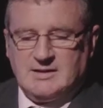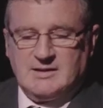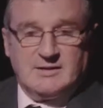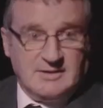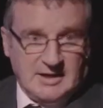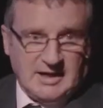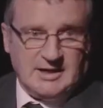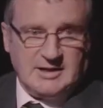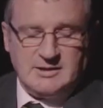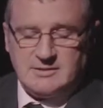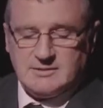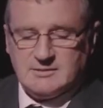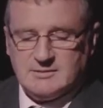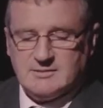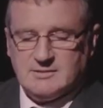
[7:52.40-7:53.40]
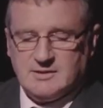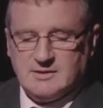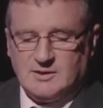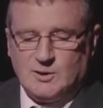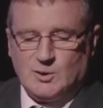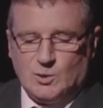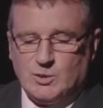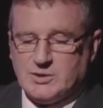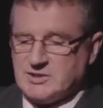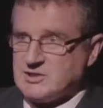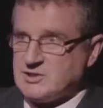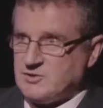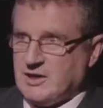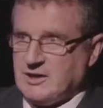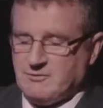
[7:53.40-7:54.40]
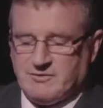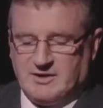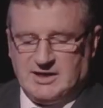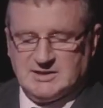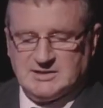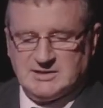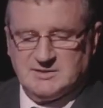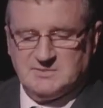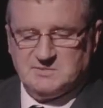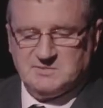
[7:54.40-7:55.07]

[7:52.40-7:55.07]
Then, with a straight face,